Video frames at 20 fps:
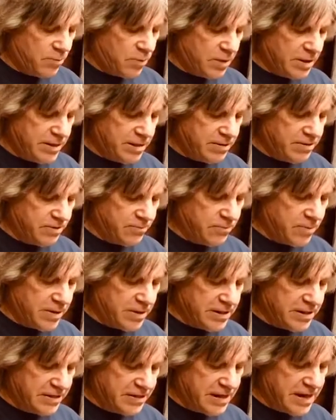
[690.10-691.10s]
One of
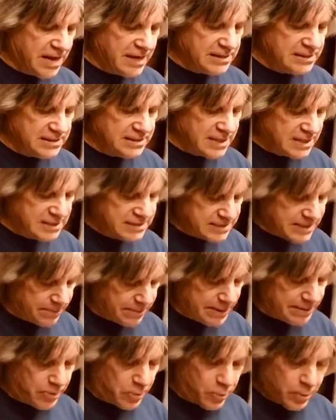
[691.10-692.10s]
the things is, and some
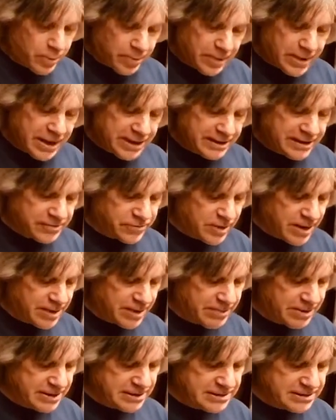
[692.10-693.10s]
people will play this way,
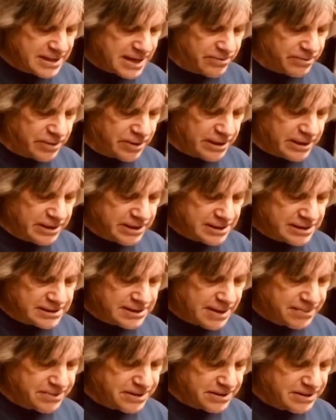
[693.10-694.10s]
but it's not really
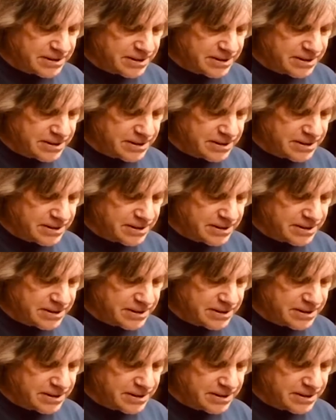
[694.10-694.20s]
accepted